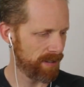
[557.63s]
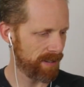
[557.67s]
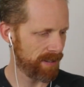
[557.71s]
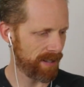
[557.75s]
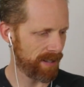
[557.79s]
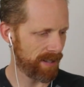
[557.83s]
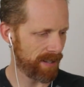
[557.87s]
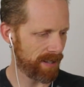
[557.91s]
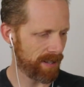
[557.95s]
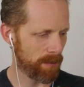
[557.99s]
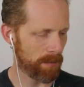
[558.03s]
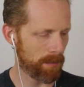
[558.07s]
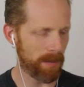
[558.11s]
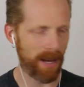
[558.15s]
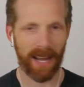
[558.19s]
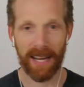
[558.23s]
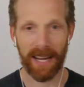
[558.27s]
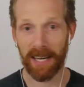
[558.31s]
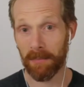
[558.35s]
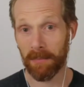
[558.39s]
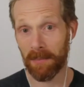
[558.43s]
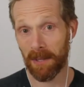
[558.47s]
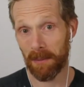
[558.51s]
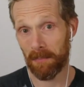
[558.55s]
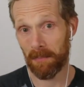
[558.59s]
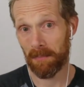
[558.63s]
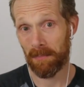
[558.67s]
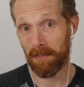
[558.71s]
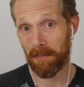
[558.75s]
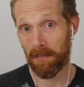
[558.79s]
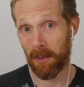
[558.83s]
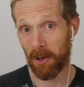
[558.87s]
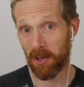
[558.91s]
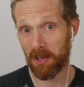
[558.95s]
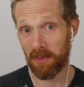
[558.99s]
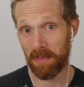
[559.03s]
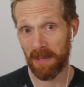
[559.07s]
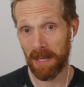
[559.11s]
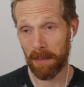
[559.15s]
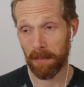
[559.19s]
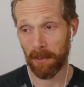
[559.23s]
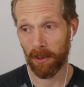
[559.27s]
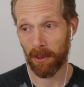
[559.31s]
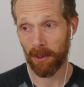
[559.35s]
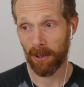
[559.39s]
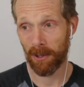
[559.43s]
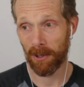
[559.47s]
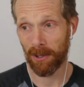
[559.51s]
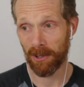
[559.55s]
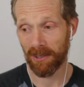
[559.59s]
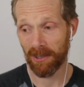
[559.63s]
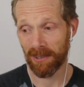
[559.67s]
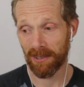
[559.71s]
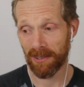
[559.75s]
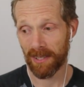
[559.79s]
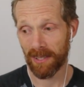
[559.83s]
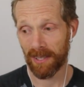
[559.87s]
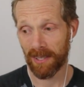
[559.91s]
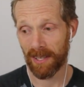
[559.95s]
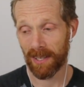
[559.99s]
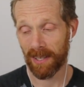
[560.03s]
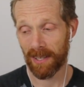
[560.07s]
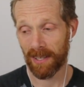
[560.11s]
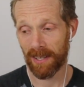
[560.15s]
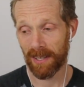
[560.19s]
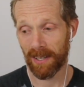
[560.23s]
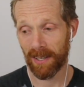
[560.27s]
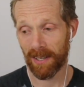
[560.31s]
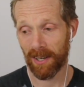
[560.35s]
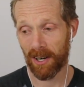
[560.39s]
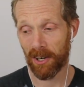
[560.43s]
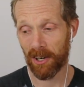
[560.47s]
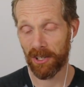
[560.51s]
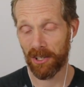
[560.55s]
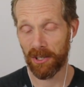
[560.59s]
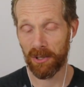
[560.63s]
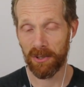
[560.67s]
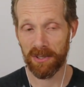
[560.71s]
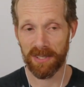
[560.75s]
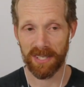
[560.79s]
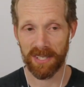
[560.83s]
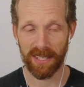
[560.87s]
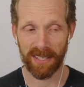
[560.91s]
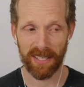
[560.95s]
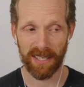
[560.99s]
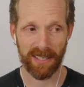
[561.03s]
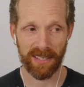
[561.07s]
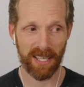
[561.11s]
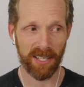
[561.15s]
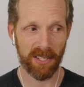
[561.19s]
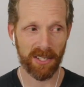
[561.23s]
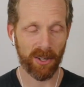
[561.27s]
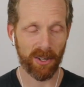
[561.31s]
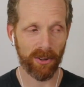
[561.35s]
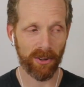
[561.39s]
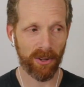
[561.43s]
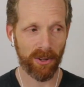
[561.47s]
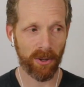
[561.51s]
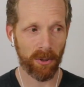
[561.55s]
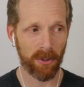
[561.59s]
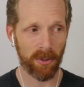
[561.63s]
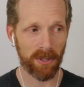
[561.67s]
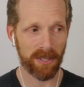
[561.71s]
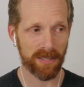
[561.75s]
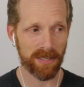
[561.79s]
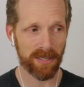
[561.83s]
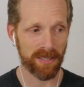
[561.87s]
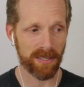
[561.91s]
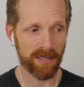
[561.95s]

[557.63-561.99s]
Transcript: um, item that most people uh, are using that they don't know is